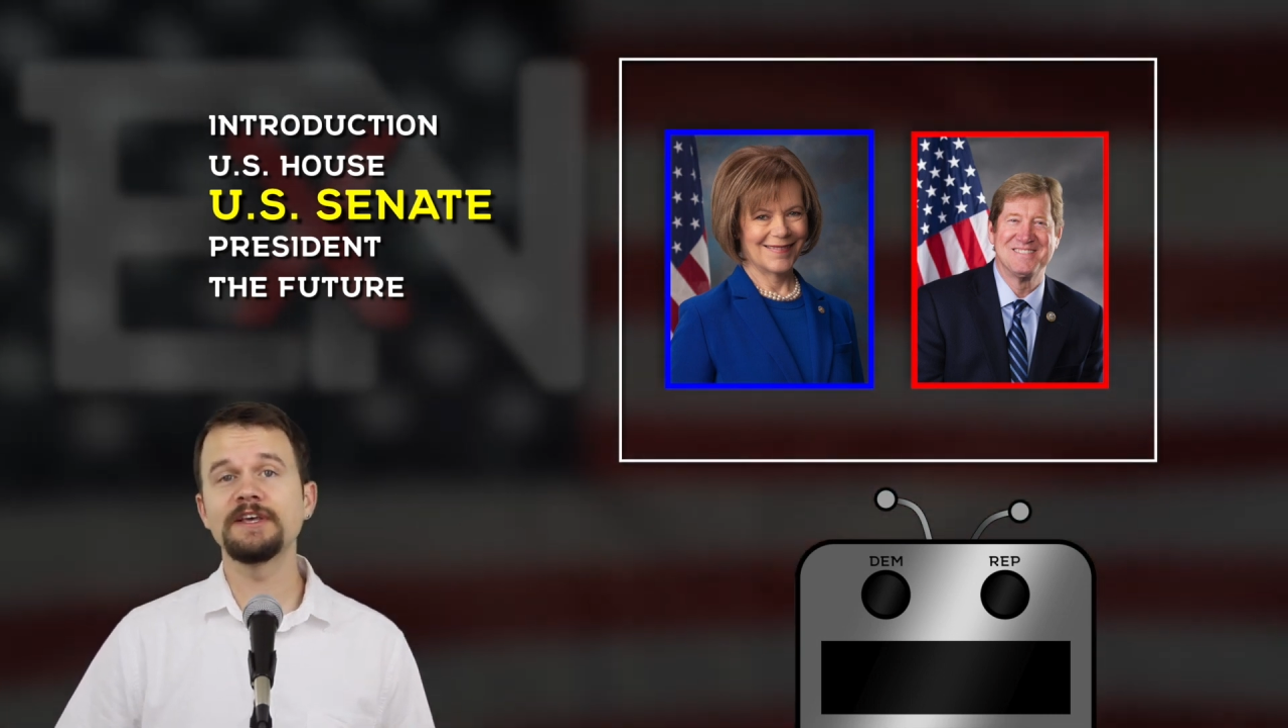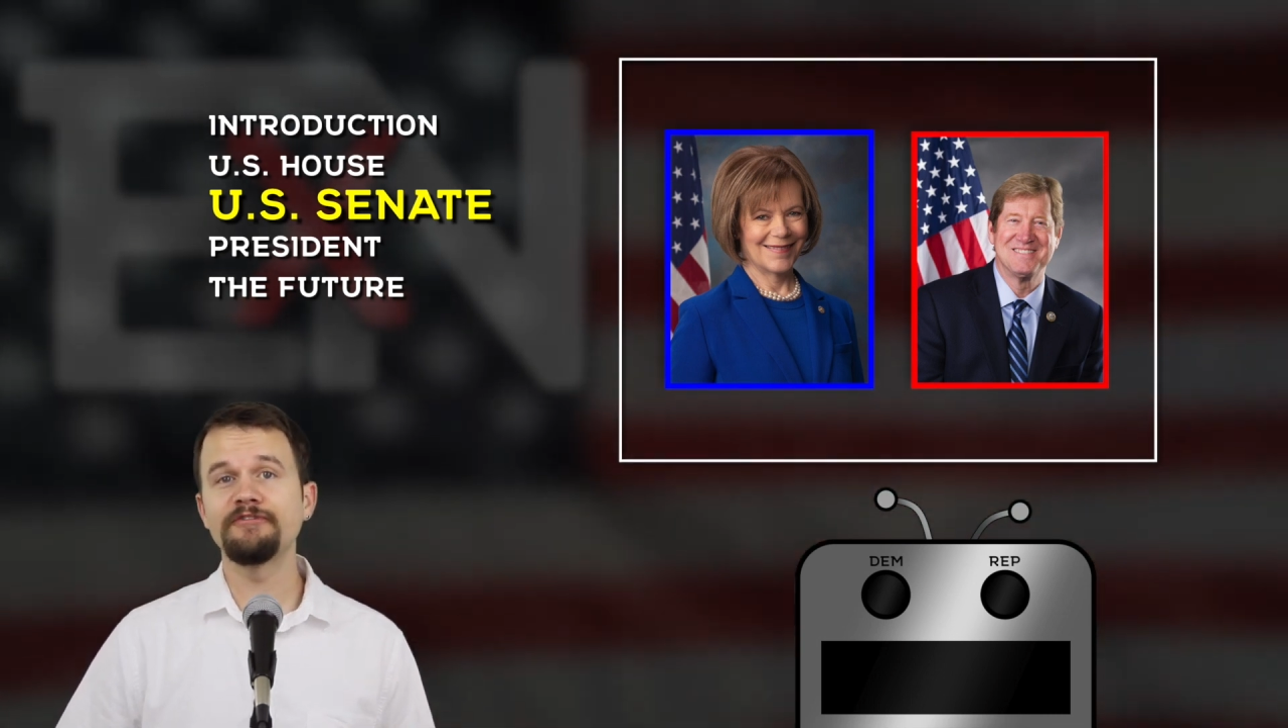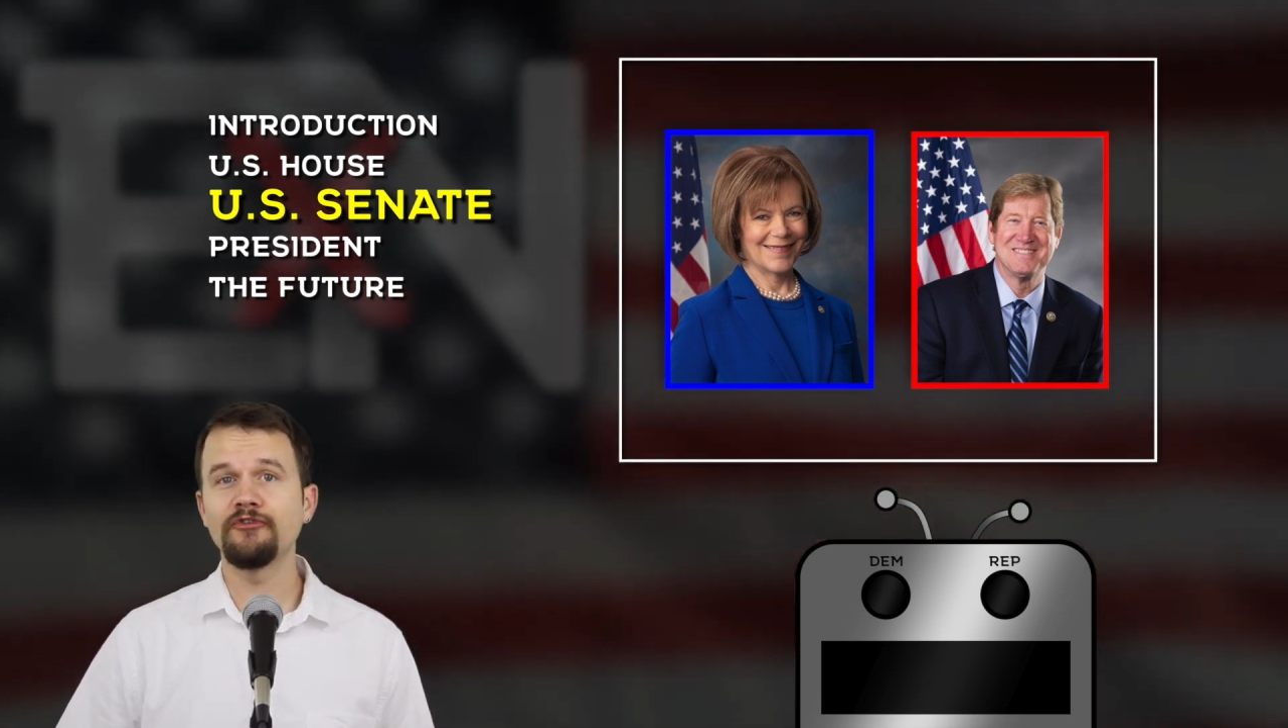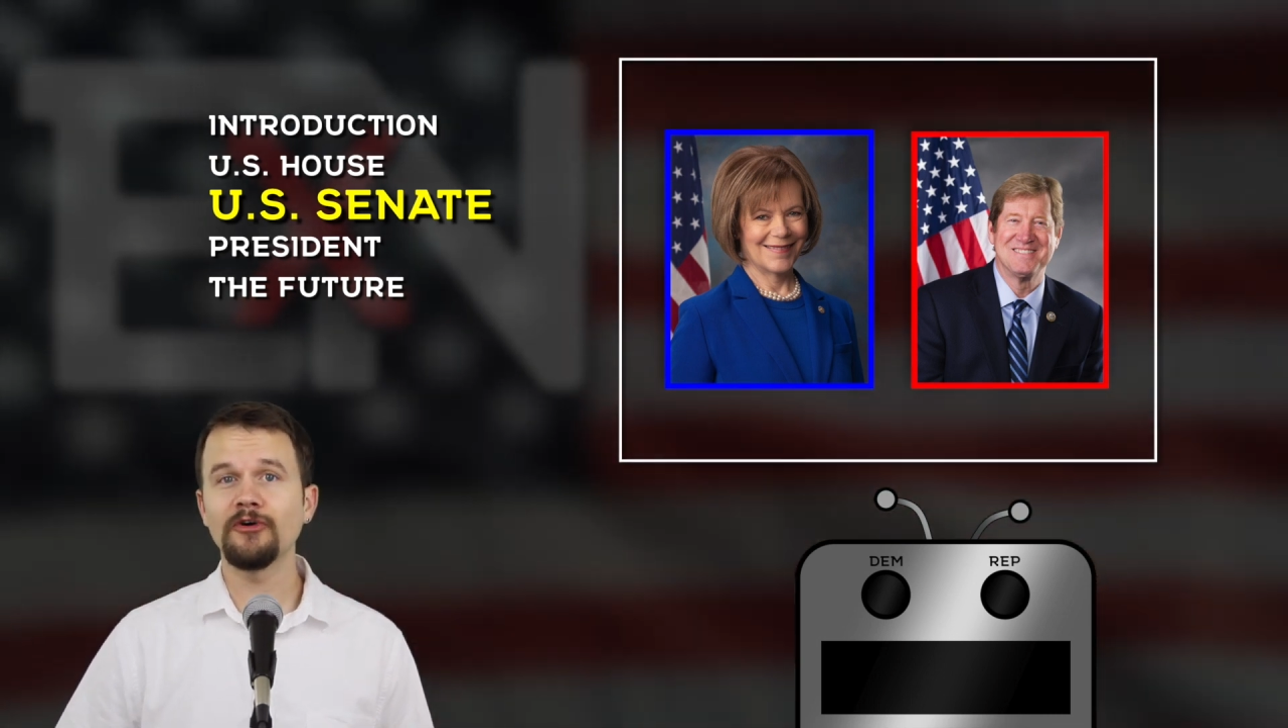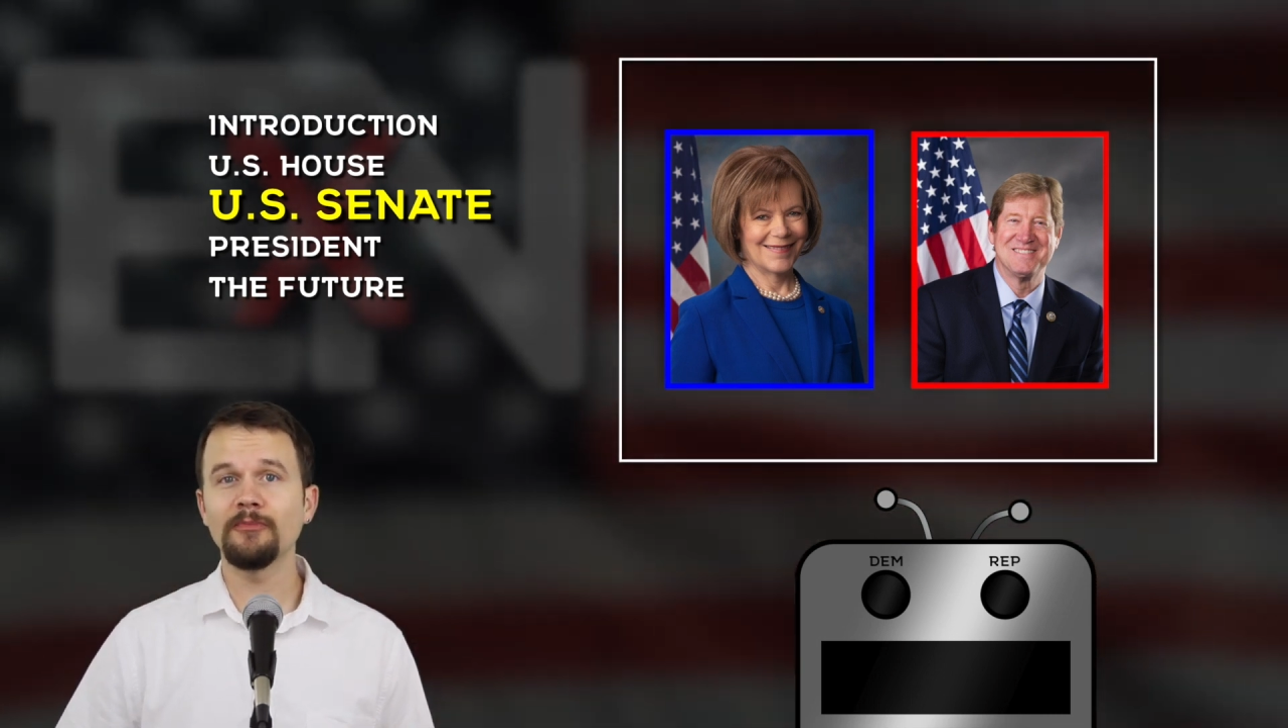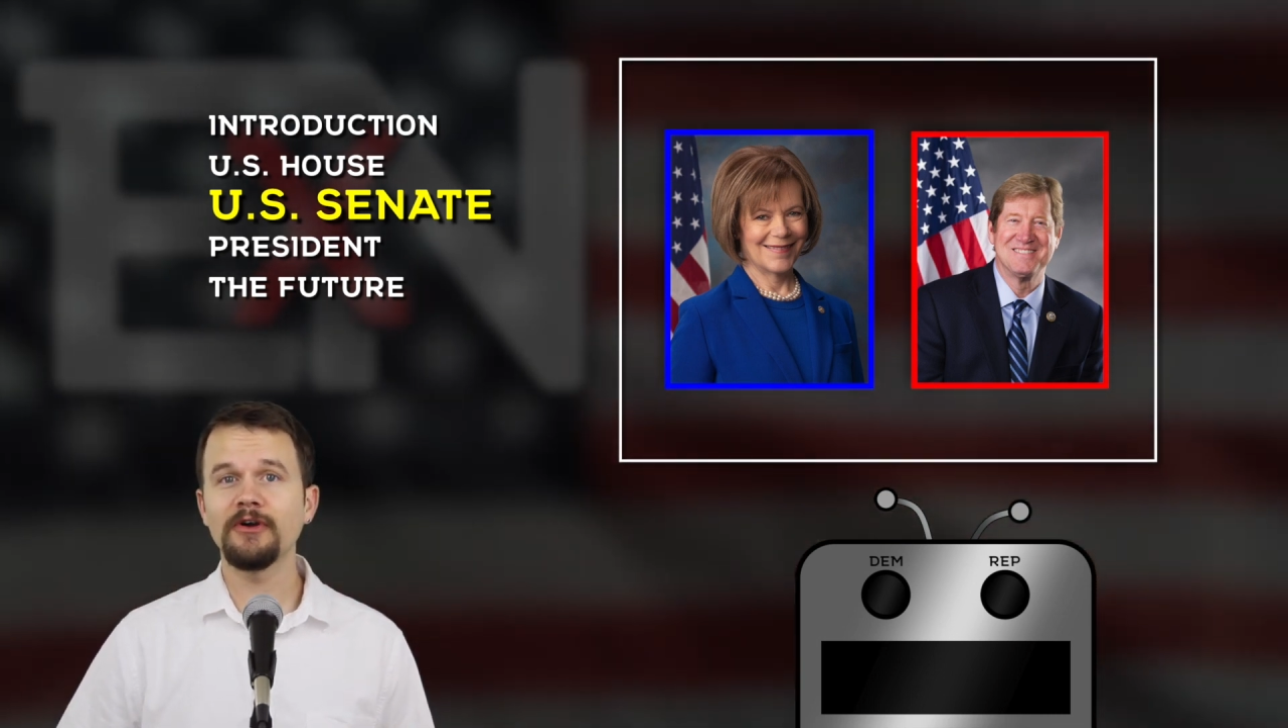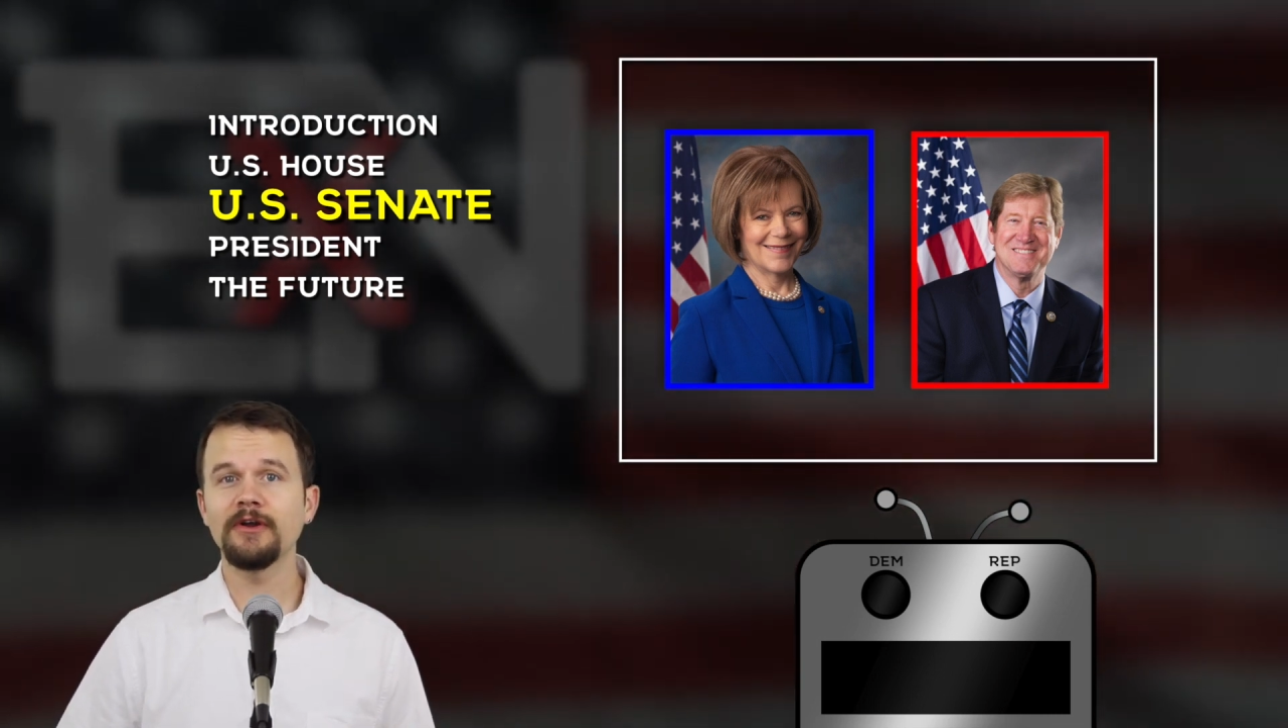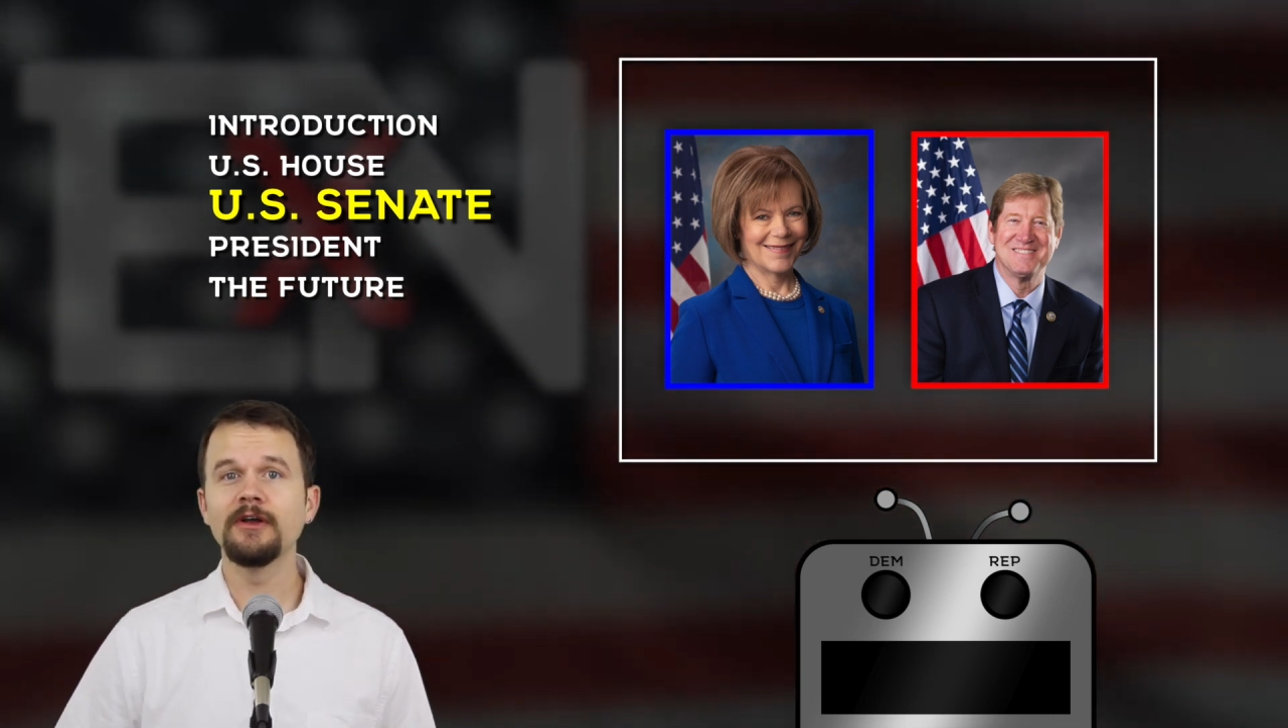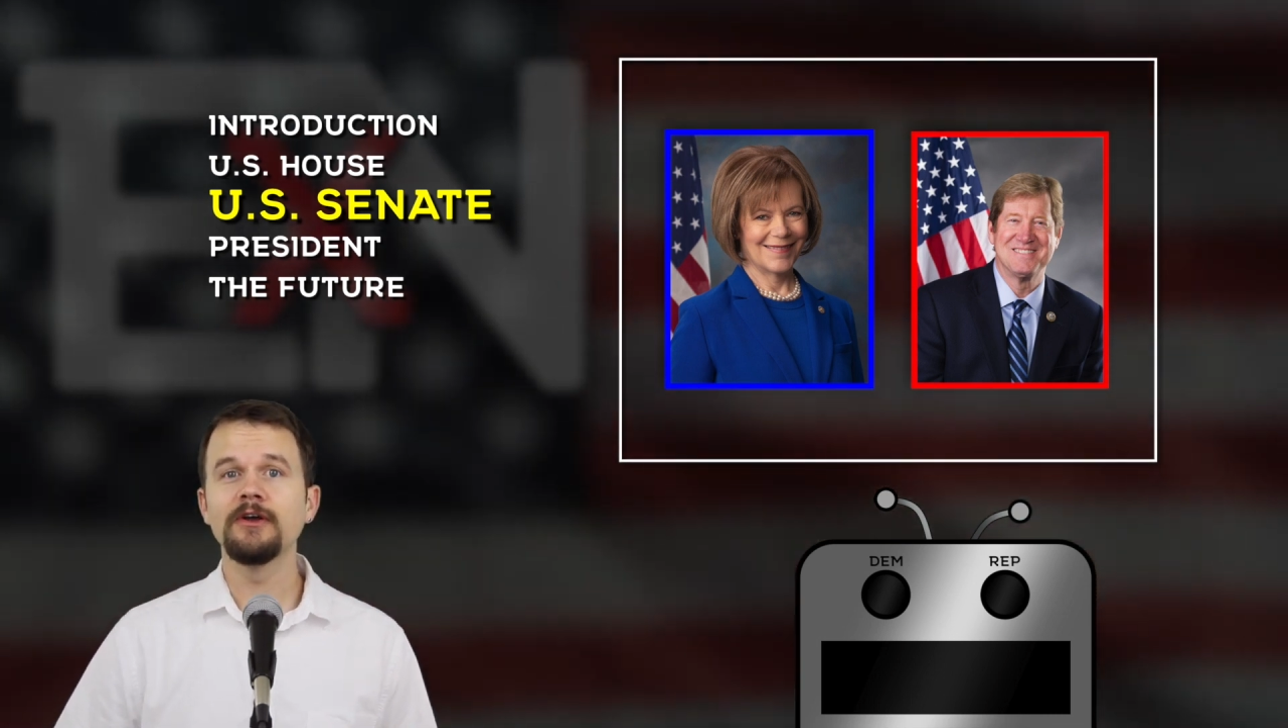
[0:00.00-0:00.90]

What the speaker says: the former